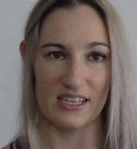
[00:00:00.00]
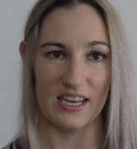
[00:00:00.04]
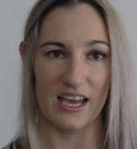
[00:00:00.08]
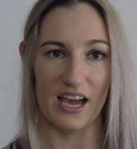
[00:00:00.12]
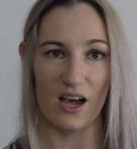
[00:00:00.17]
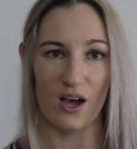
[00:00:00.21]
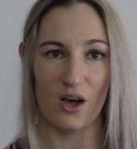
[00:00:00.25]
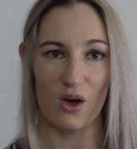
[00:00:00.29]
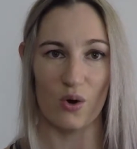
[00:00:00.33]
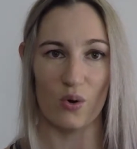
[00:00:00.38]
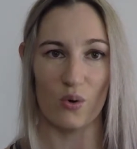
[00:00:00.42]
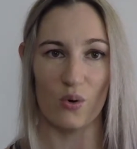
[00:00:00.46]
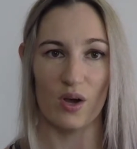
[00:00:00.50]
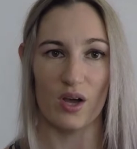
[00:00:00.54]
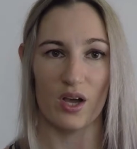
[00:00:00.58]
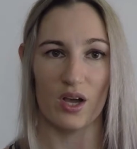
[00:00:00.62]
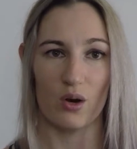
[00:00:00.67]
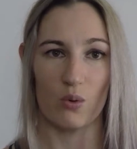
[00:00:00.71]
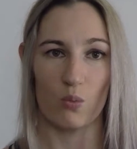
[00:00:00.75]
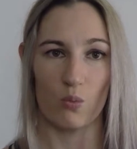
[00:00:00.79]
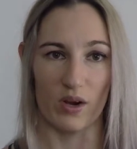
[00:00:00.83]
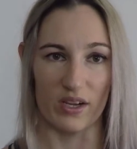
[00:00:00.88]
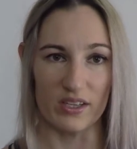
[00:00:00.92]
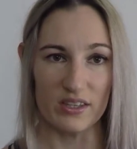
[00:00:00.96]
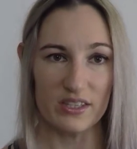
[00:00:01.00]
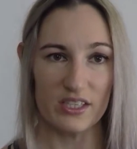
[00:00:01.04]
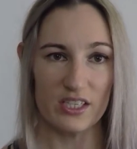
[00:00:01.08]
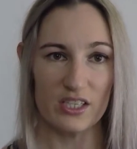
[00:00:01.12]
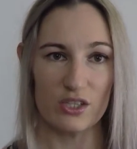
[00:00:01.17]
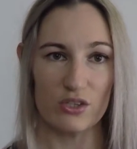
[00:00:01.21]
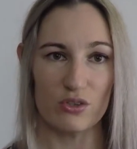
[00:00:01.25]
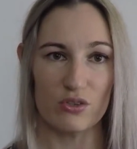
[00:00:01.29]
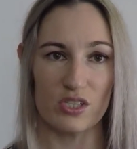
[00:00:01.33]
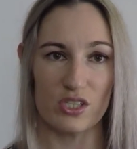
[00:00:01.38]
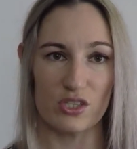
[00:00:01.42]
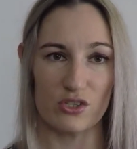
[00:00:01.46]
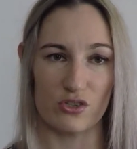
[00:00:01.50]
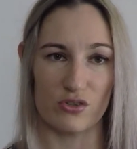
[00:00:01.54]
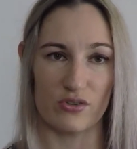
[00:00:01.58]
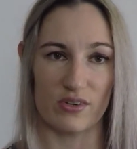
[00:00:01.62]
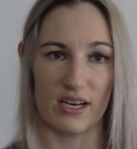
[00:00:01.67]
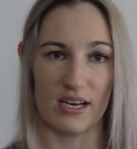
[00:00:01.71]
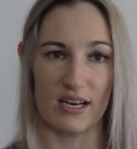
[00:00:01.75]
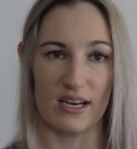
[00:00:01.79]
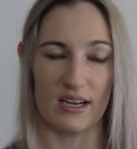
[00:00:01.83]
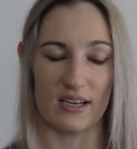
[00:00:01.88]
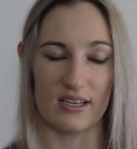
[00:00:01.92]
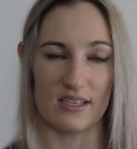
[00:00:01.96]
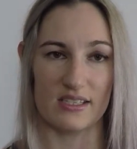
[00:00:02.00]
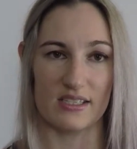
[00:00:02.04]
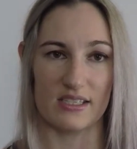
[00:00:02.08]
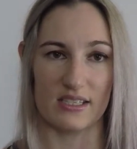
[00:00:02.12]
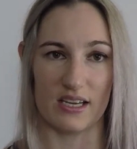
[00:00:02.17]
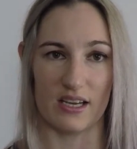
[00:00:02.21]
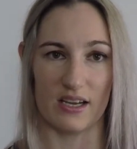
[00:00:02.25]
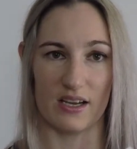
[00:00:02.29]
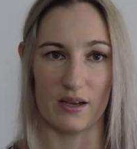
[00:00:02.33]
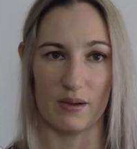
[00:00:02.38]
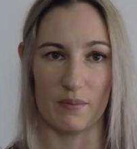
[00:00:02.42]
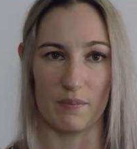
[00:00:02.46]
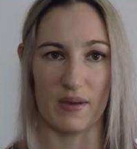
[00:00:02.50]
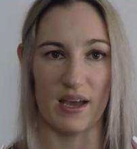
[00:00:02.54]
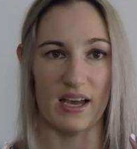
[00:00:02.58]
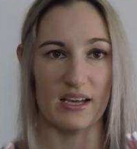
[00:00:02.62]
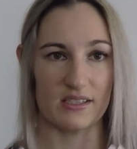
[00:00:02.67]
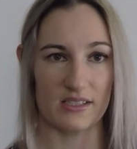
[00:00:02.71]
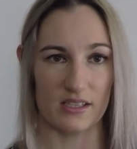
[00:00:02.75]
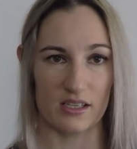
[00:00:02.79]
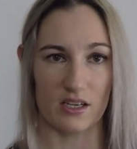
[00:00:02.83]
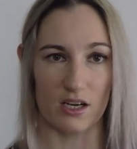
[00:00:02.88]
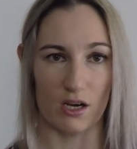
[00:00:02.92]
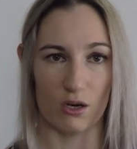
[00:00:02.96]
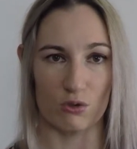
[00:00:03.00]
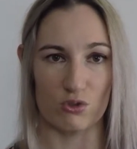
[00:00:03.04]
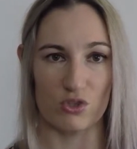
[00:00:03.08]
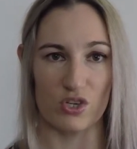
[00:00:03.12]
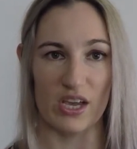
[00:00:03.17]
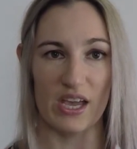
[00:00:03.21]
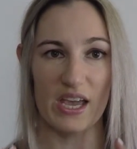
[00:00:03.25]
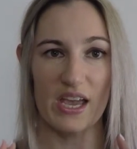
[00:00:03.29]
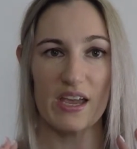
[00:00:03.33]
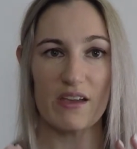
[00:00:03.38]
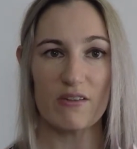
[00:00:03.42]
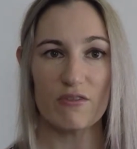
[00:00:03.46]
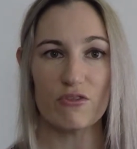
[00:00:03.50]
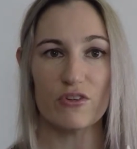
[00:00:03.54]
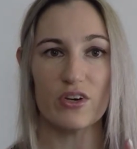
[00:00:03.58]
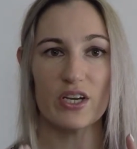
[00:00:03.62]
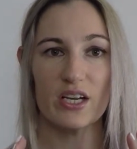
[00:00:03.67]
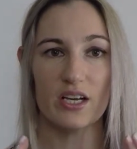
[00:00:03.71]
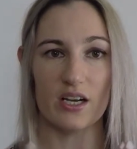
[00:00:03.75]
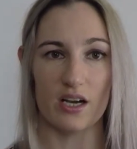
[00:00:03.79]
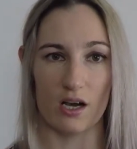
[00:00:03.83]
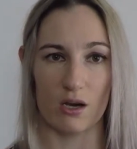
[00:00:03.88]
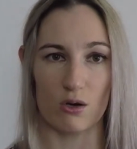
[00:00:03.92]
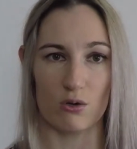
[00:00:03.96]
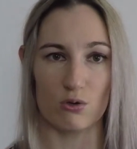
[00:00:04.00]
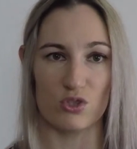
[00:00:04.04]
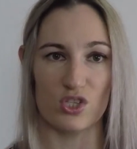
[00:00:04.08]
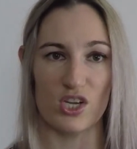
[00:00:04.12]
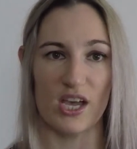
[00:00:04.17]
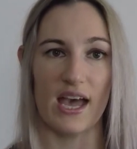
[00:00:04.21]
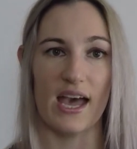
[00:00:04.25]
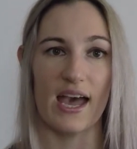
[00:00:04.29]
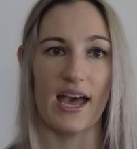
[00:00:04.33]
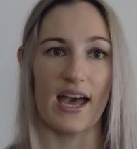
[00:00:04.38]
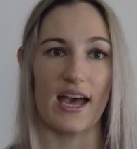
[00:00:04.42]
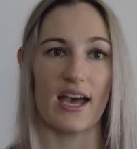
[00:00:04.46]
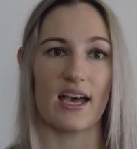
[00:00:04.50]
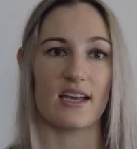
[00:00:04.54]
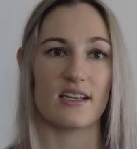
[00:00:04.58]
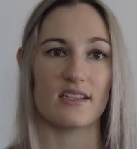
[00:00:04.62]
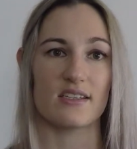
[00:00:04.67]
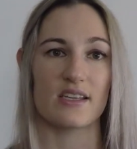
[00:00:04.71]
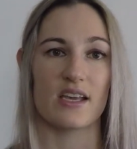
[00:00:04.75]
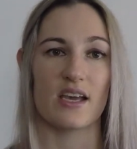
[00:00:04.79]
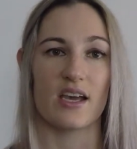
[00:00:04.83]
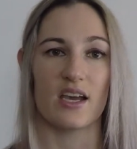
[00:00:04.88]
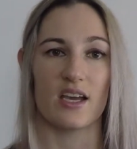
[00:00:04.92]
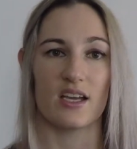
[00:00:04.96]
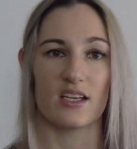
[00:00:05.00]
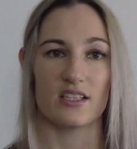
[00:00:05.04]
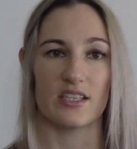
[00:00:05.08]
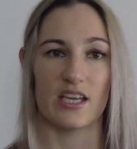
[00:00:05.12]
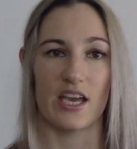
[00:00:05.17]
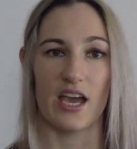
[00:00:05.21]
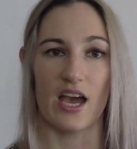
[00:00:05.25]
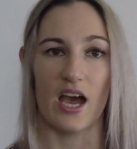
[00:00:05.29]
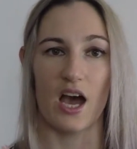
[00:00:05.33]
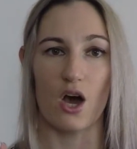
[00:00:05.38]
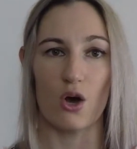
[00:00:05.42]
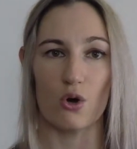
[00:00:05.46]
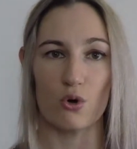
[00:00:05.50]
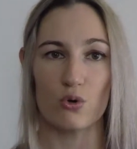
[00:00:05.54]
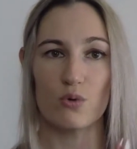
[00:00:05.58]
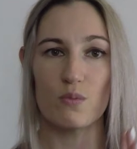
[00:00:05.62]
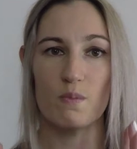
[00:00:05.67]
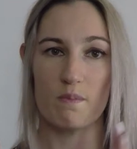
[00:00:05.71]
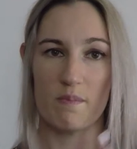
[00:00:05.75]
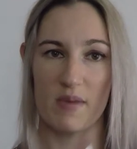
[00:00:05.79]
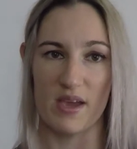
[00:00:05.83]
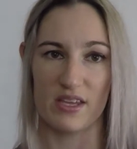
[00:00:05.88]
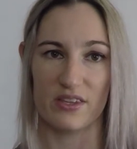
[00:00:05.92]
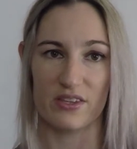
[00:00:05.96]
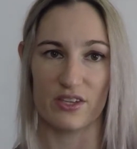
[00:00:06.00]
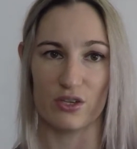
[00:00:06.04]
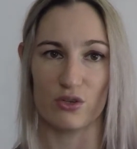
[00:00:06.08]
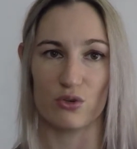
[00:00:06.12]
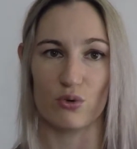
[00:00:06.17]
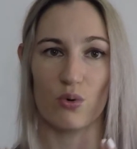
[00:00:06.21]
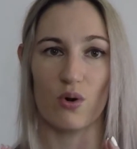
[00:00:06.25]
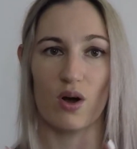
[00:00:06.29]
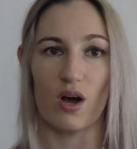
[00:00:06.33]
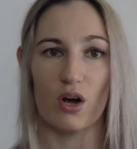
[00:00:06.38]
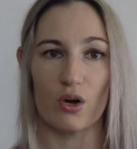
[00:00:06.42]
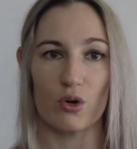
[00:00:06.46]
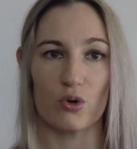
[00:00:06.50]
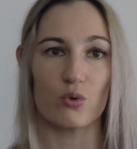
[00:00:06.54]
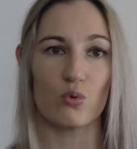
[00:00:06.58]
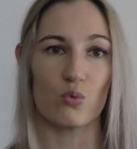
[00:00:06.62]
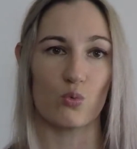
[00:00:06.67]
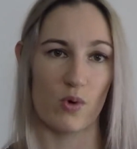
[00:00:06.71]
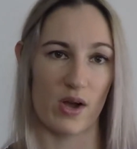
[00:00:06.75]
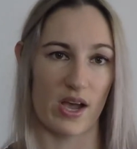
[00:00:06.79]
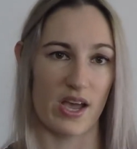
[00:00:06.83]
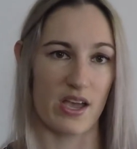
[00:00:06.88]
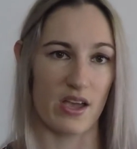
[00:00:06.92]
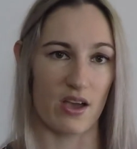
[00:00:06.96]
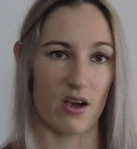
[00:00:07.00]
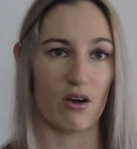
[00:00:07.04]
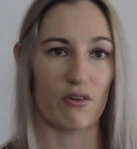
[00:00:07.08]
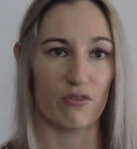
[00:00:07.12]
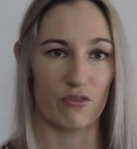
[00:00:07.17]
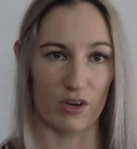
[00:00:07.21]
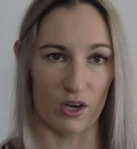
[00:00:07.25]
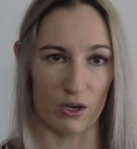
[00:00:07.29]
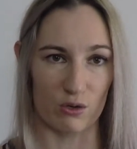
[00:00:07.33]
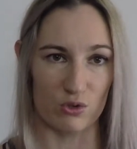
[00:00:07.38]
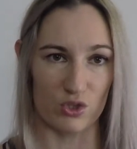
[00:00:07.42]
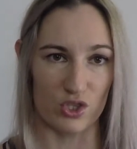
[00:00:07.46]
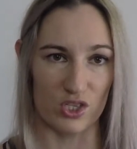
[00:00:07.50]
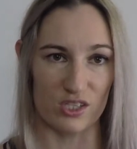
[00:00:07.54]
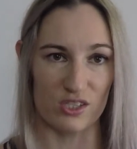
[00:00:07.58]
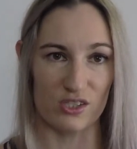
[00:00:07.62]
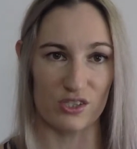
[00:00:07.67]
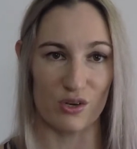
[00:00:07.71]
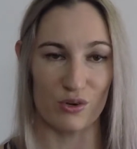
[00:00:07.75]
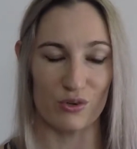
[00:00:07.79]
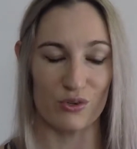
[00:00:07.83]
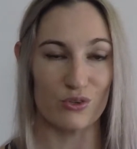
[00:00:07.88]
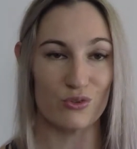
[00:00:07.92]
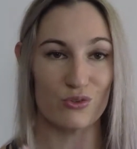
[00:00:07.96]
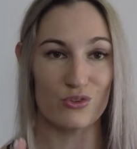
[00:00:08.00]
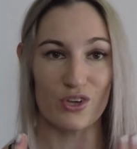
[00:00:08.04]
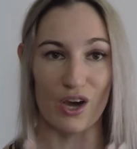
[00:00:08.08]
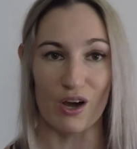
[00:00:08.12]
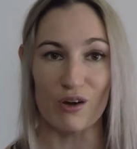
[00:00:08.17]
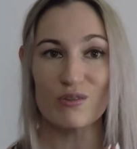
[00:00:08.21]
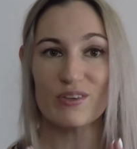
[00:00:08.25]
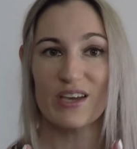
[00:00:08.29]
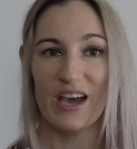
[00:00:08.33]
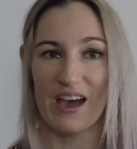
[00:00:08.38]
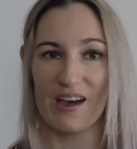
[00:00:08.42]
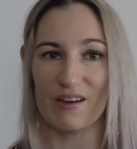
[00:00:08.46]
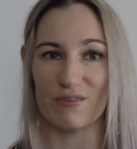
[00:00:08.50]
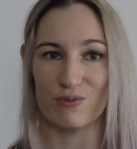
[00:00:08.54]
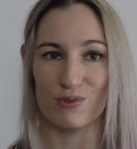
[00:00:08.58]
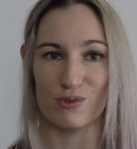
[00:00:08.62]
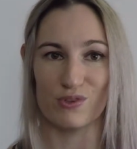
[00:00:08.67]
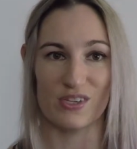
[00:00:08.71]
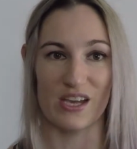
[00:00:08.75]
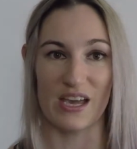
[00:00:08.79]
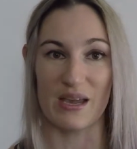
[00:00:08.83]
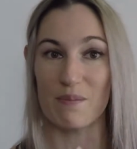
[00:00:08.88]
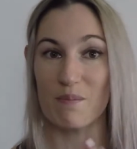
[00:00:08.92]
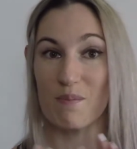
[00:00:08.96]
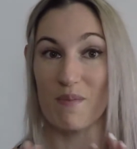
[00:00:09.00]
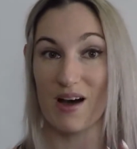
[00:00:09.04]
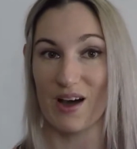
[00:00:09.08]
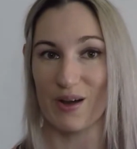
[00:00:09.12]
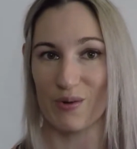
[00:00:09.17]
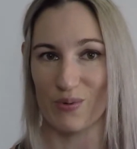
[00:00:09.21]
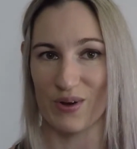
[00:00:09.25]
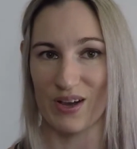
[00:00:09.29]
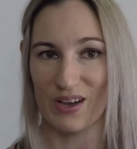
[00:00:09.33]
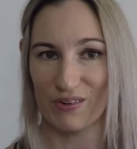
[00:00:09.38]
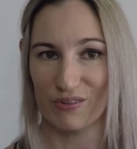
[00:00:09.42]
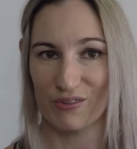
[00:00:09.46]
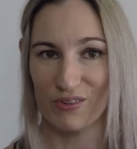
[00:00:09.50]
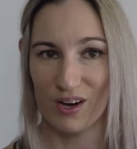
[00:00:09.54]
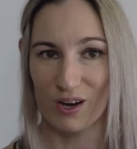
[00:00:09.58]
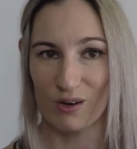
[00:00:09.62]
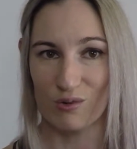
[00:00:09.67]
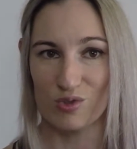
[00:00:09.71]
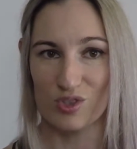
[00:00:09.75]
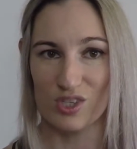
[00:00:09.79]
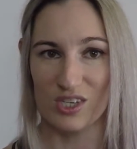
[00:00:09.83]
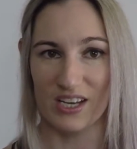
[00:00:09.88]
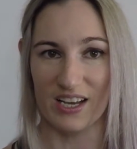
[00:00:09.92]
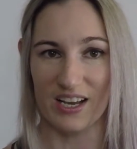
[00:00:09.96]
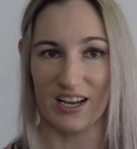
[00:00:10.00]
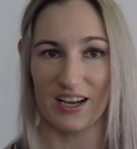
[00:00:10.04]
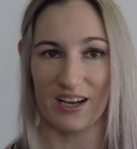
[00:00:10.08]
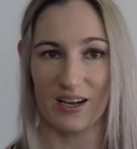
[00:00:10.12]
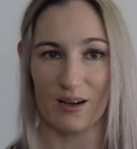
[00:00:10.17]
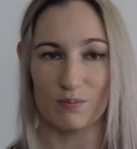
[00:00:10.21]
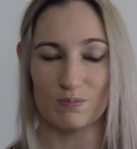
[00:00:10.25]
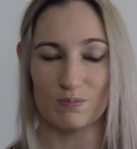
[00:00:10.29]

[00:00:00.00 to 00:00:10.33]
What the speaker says: Now, one thing you need to realize as a coach, every coach has their own method or own way of coaching. So you don't have to take my way of coaching.